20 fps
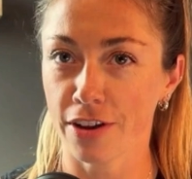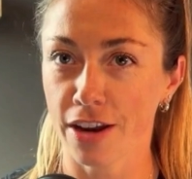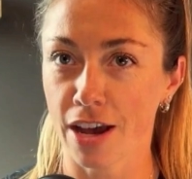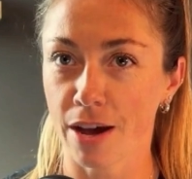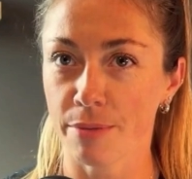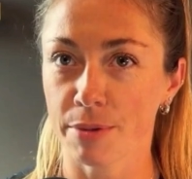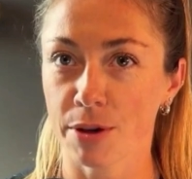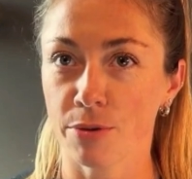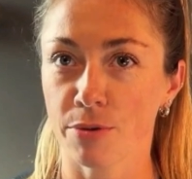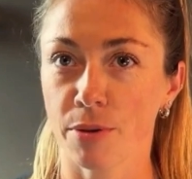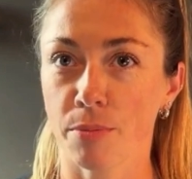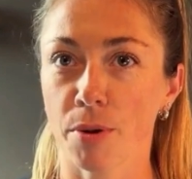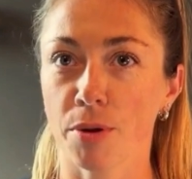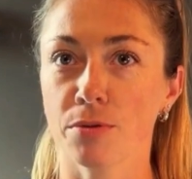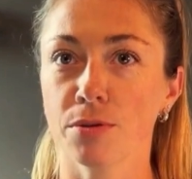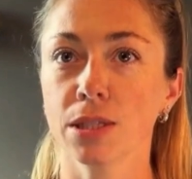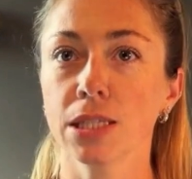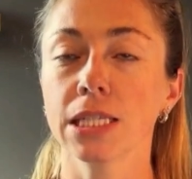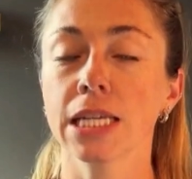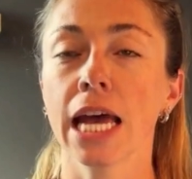and happy
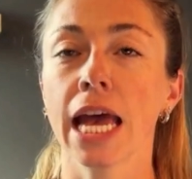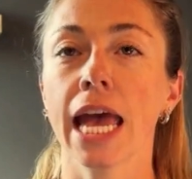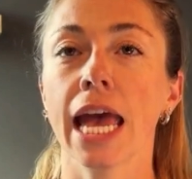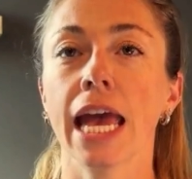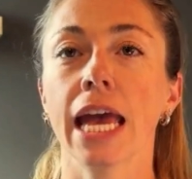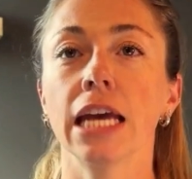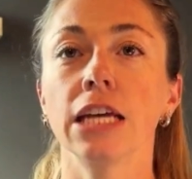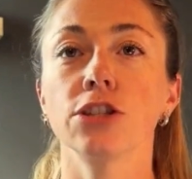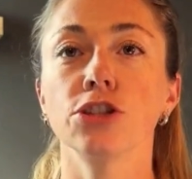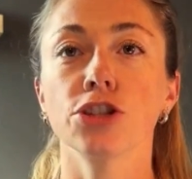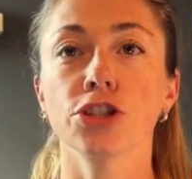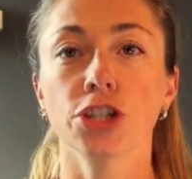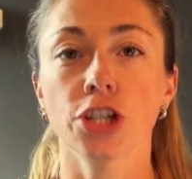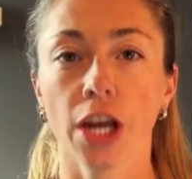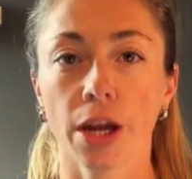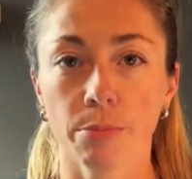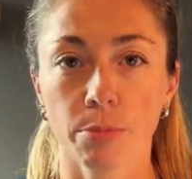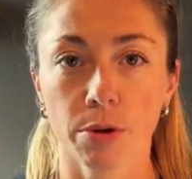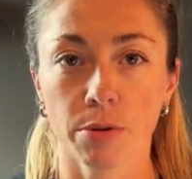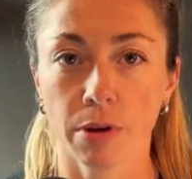hormones is your
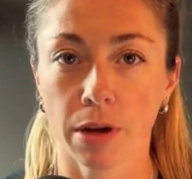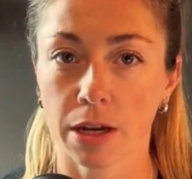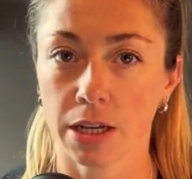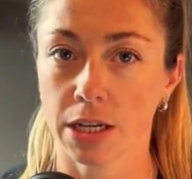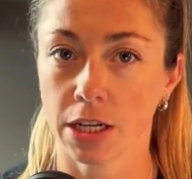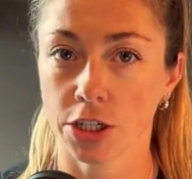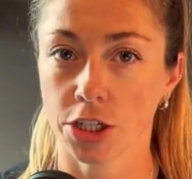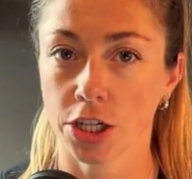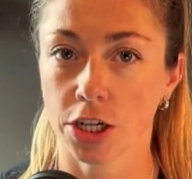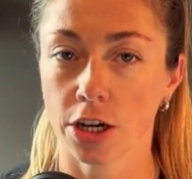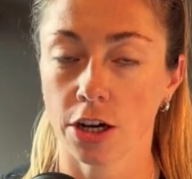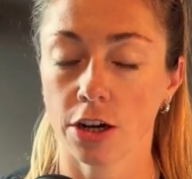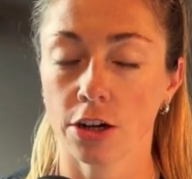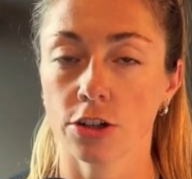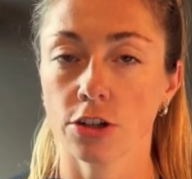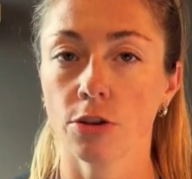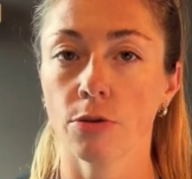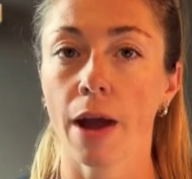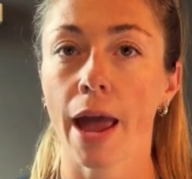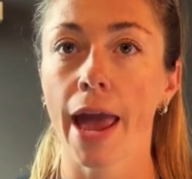shampoo and conditioner.
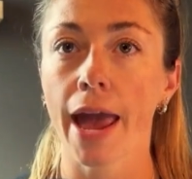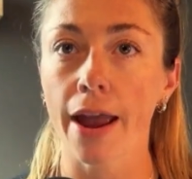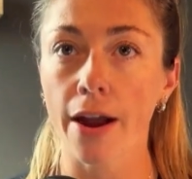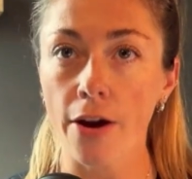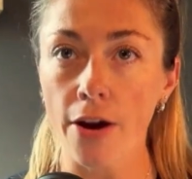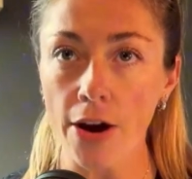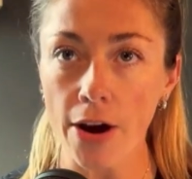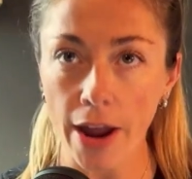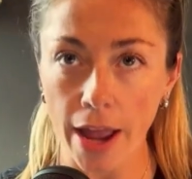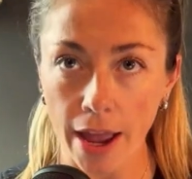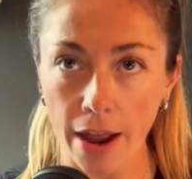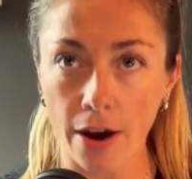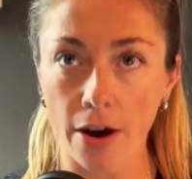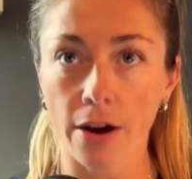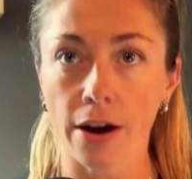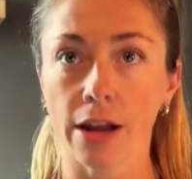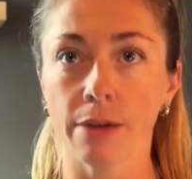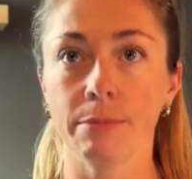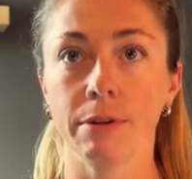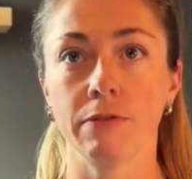So hair care
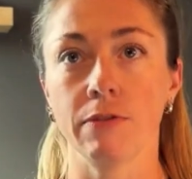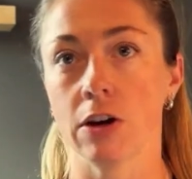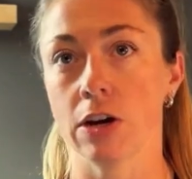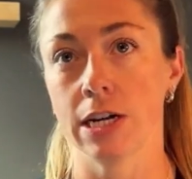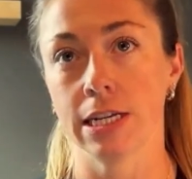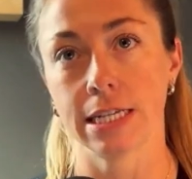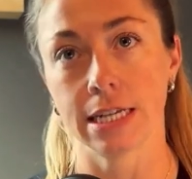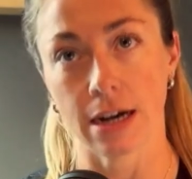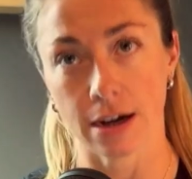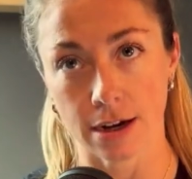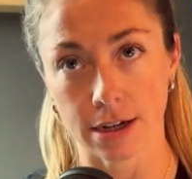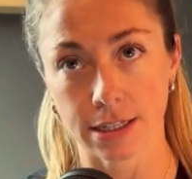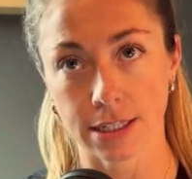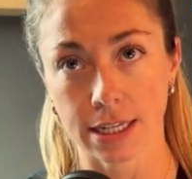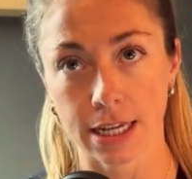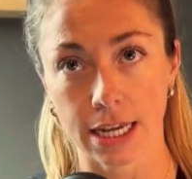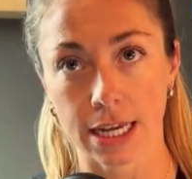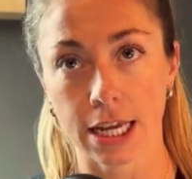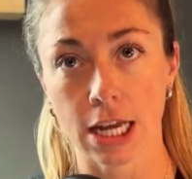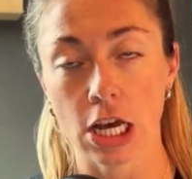can be very
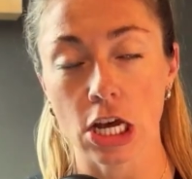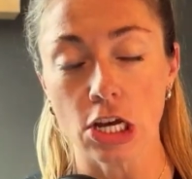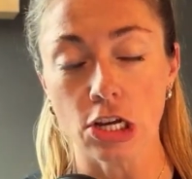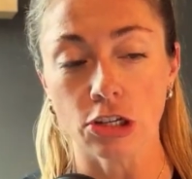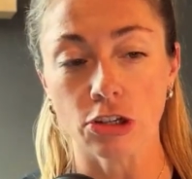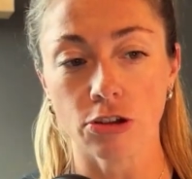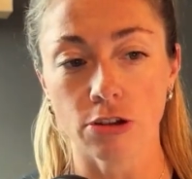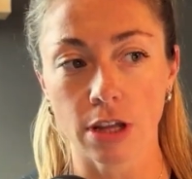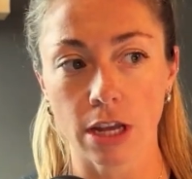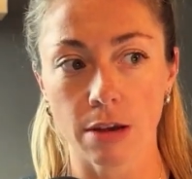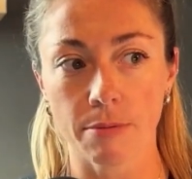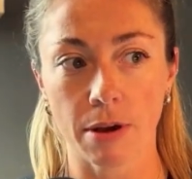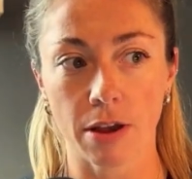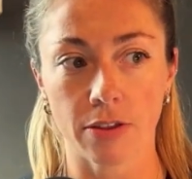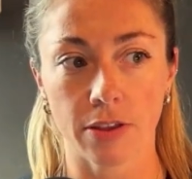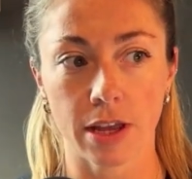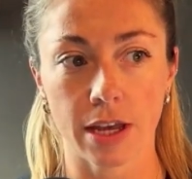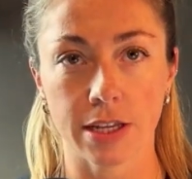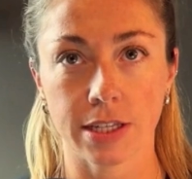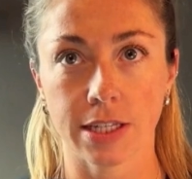toxic. So think about
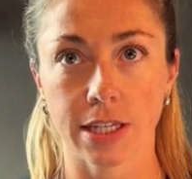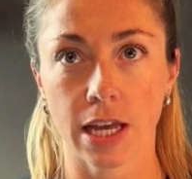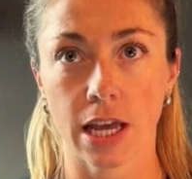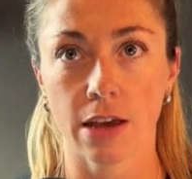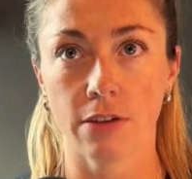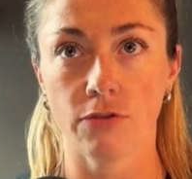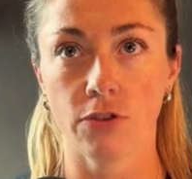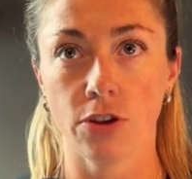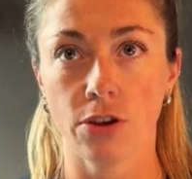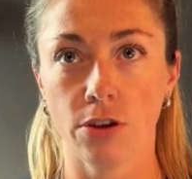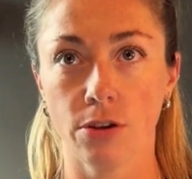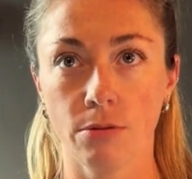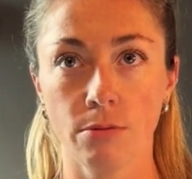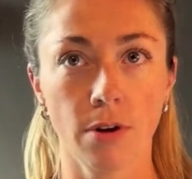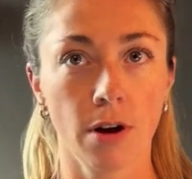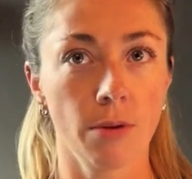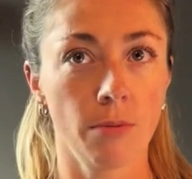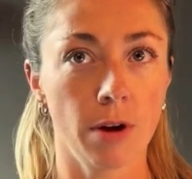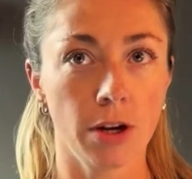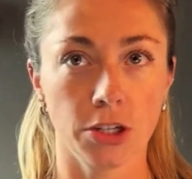this. If you
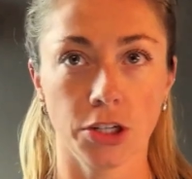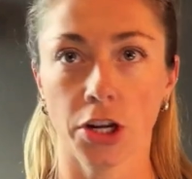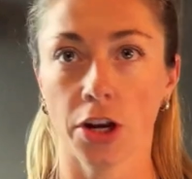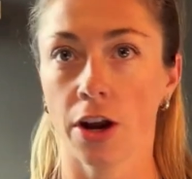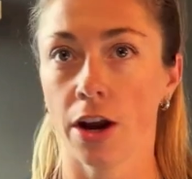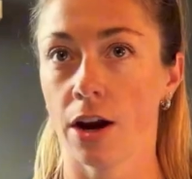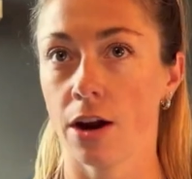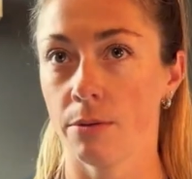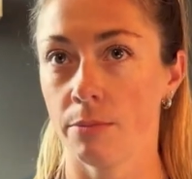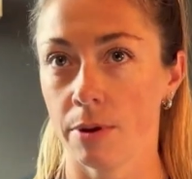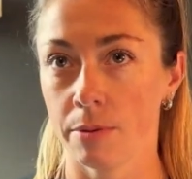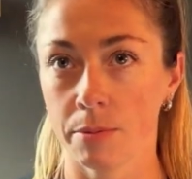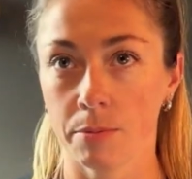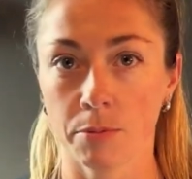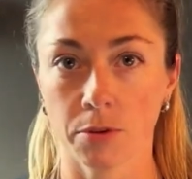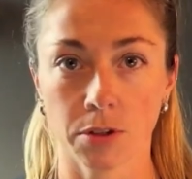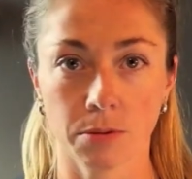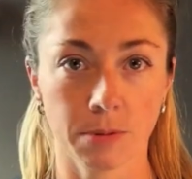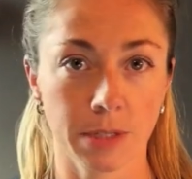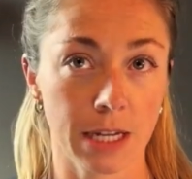are washing your hair maybe
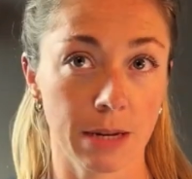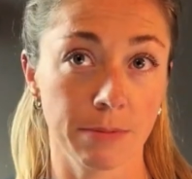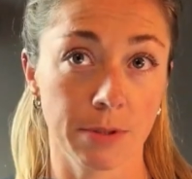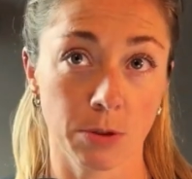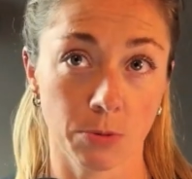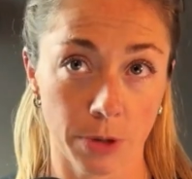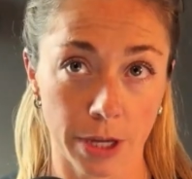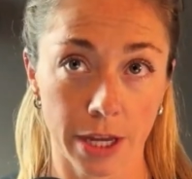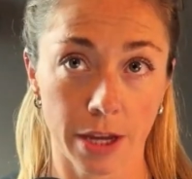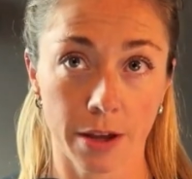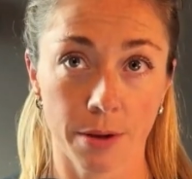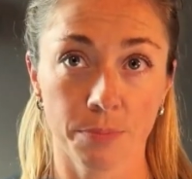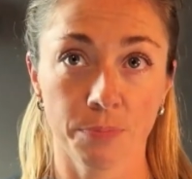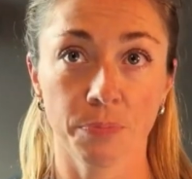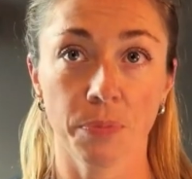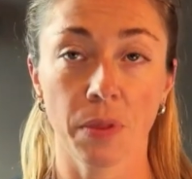multiple times a week,